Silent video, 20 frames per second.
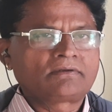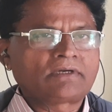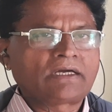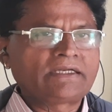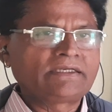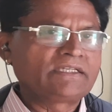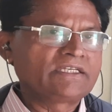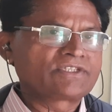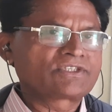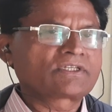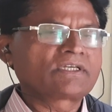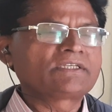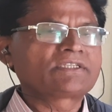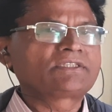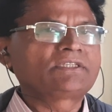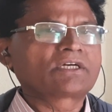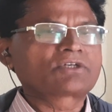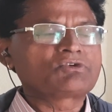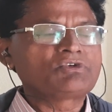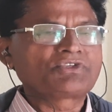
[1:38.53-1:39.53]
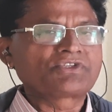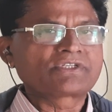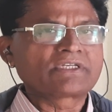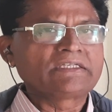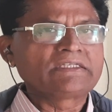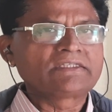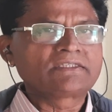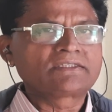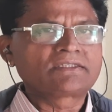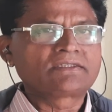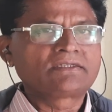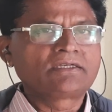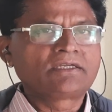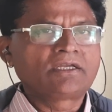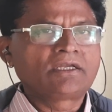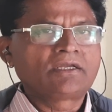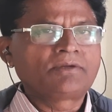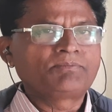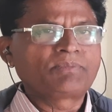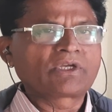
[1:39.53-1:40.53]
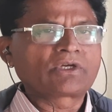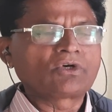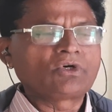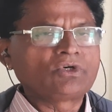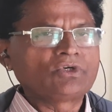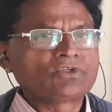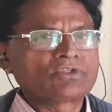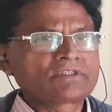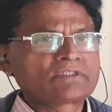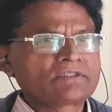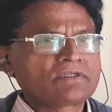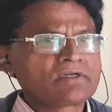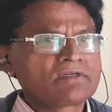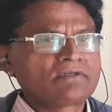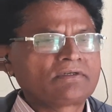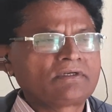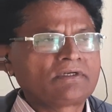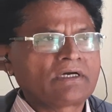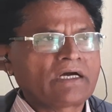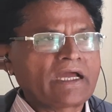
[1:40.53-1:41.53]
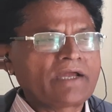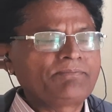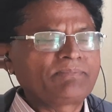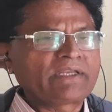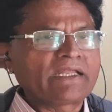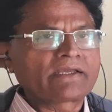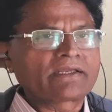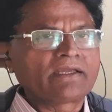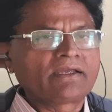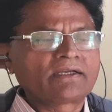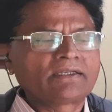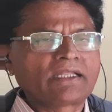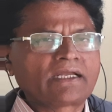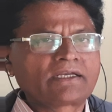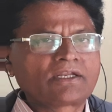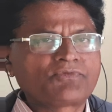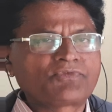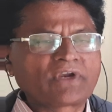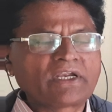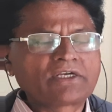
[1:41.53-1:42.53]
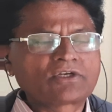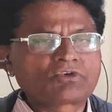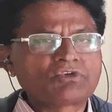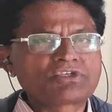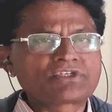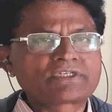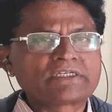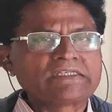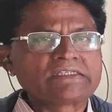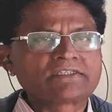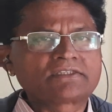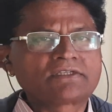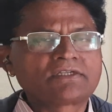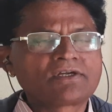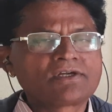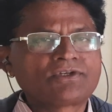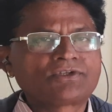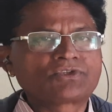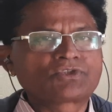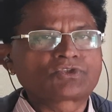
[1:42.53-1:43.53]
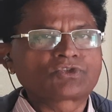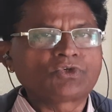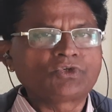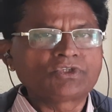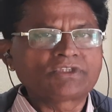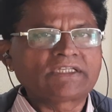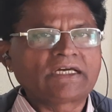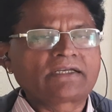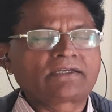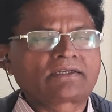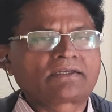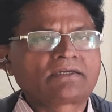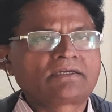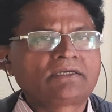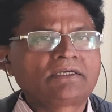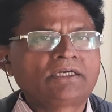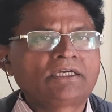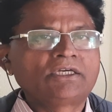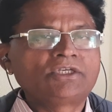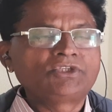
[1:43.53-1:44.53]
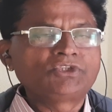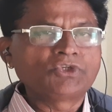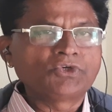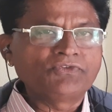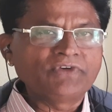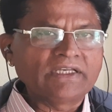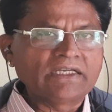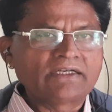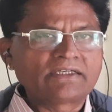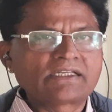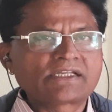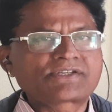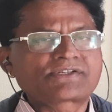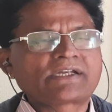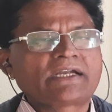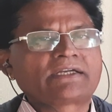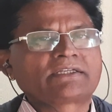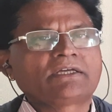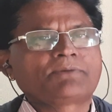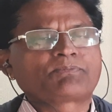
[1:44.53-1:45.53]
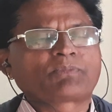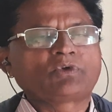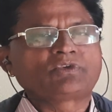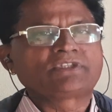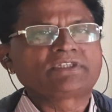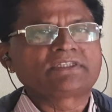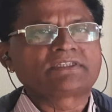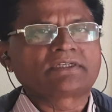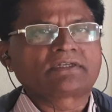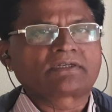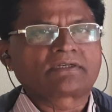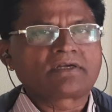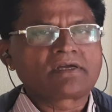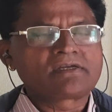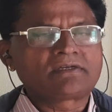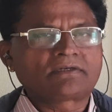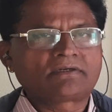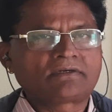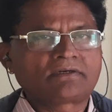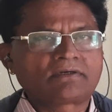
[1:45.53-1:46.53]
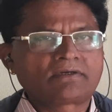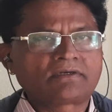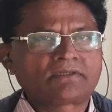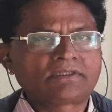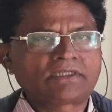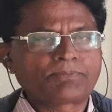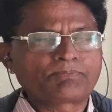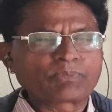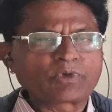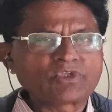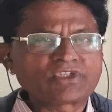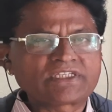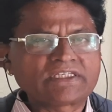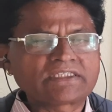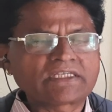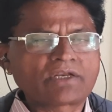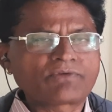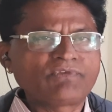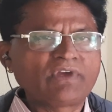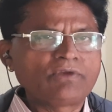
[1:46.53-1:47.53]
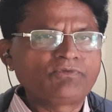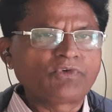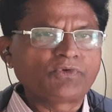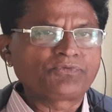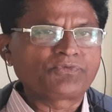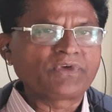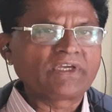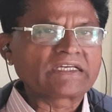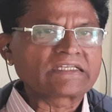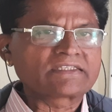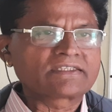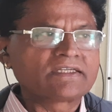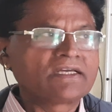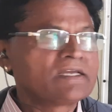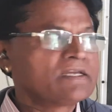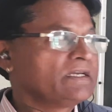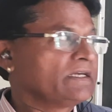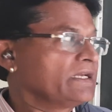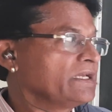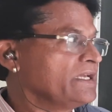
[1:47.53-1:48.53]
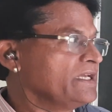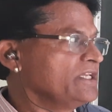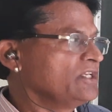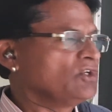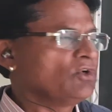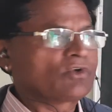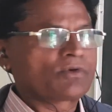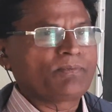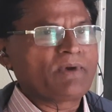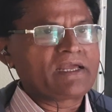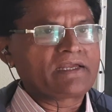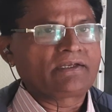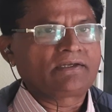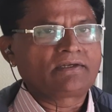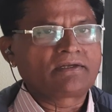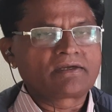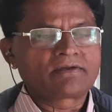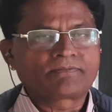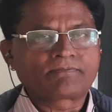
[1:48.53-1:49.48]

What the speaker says: I discussed the questions because I am taking the different questions so that you will understand the procedure. The procedure will be fixed in your mind,